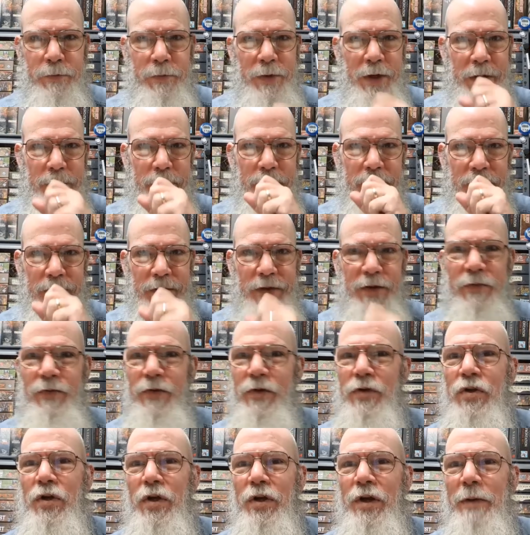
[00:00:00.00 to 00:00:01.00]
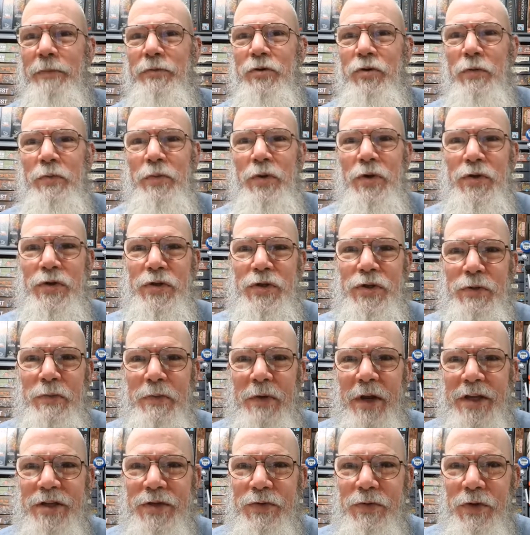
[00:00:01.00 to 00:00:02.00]
pardon me, if you turn up to a person's
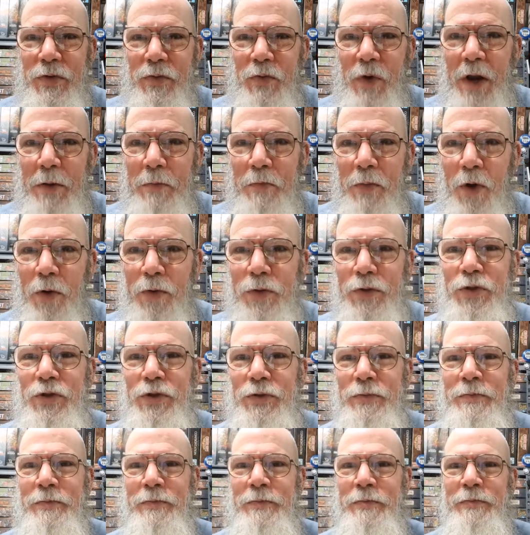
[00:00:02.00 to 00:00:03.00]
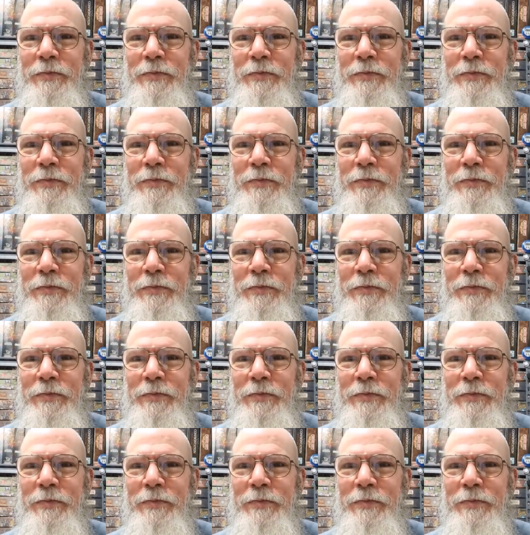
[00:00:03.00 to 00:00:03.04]
place with one box,